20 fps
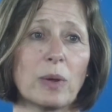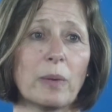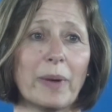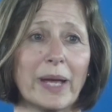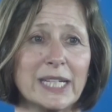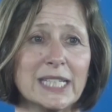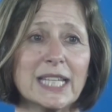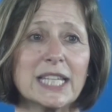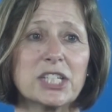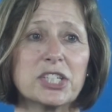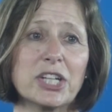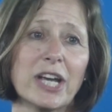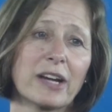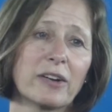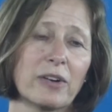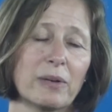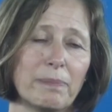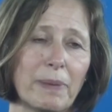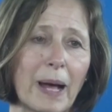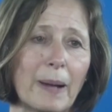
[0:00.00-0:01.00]
We went to the
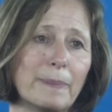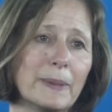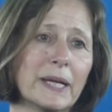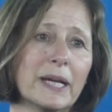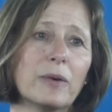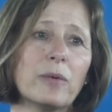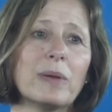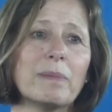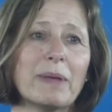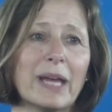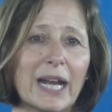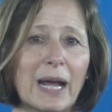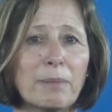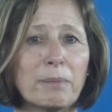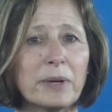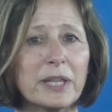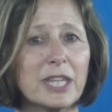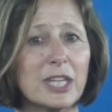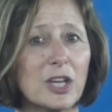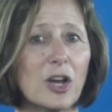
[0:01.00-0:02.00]
Czech Republic. We met
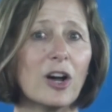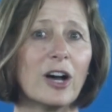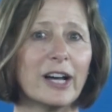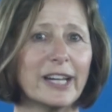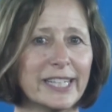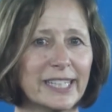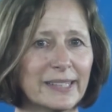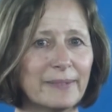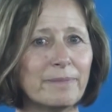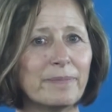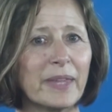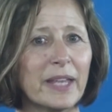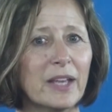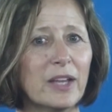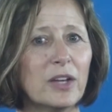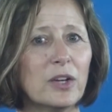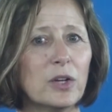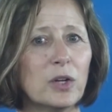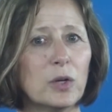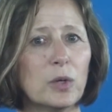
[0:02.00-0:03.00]
up with Jan,
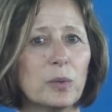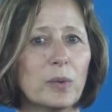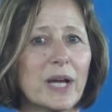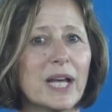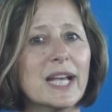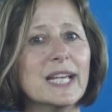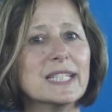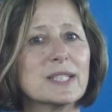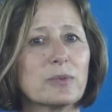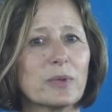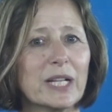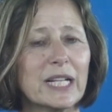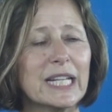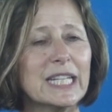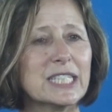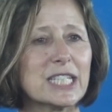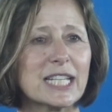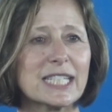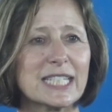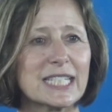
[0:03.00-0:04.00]
who was
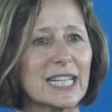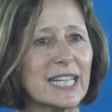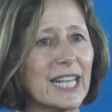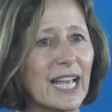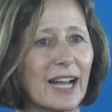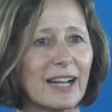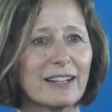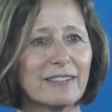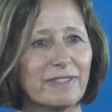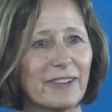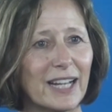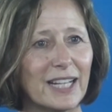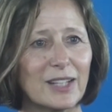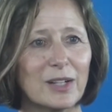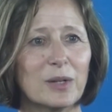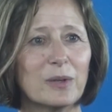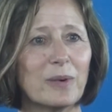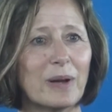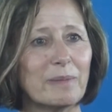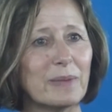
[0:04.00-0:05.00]
really just a young
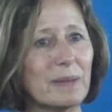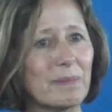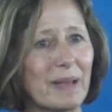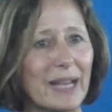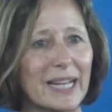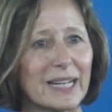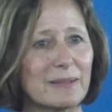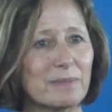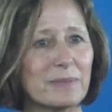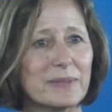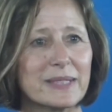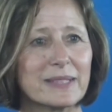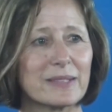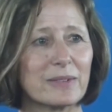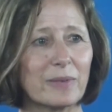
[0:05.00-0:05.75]
fellow when we met him.